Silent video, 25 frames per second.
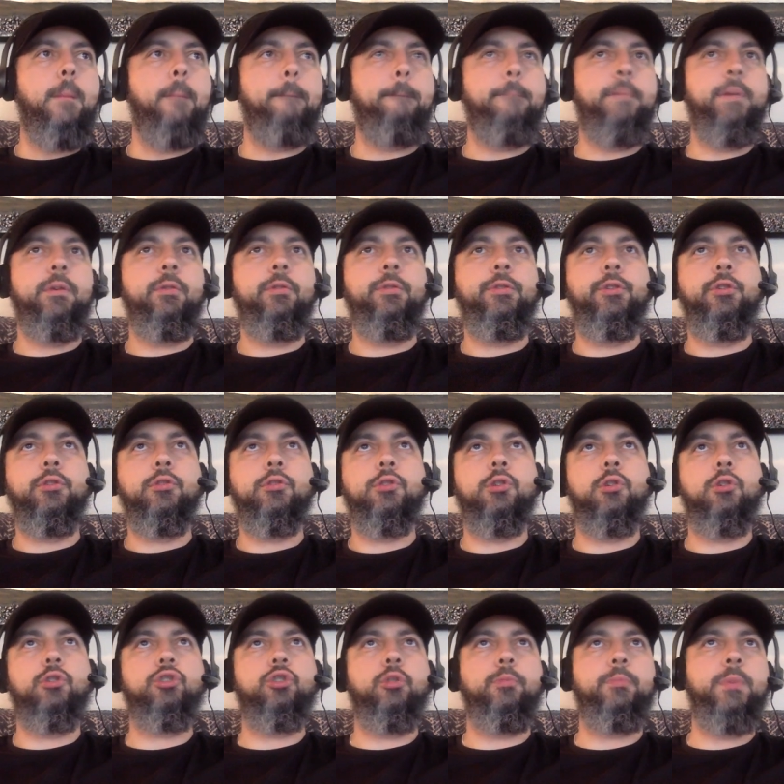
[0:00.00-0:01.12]
build your
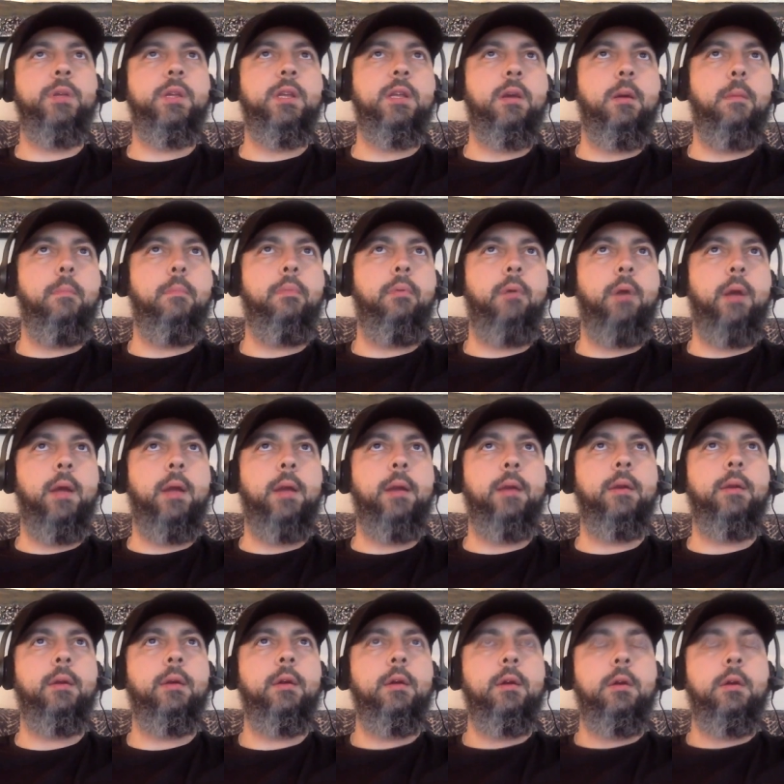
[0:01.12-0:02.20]
social media brand.